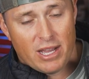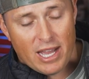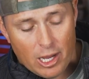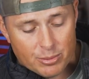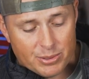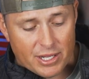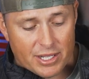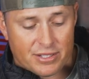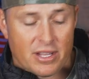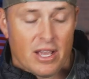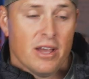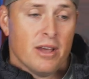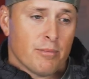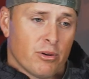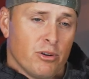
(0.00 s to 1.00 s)
It helps us
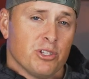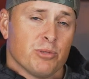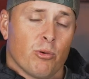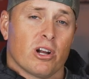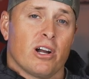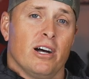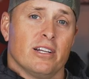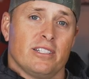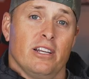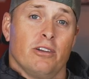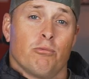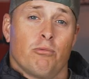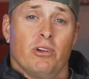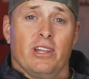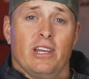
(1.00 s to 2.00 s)
produce more
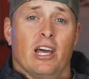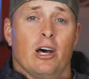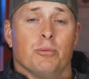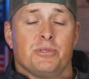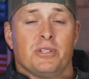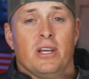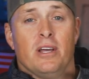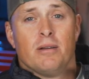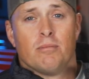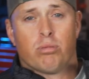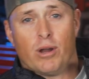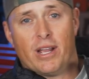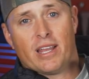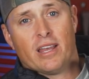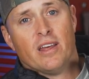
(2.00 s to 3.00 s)
content and really helps
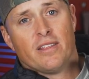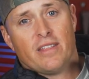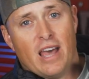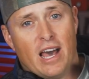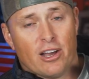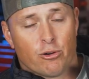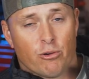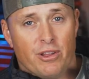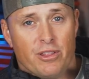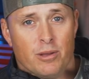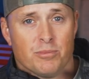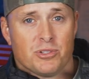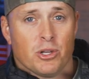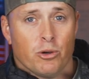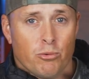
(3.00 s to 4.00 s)
break the
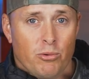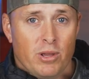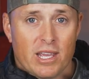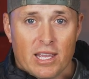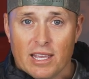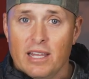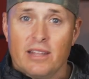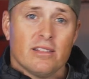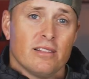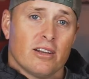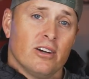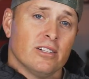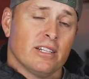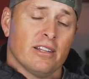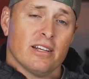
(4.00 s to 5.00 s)
algorithm so we can get
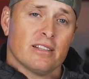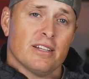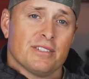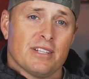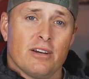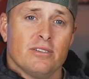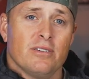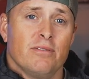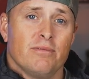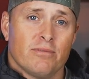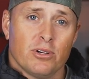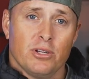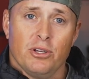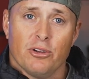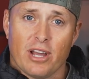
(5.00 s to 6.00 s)
content like this out
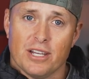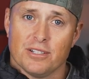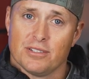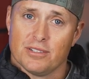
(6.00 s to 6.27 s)
for you guys.